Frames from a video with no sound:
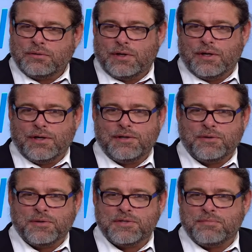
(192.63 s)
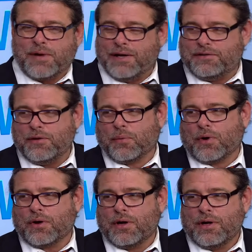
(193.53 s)
uh, doing IT
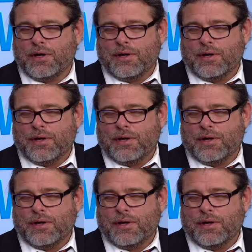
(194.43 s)
work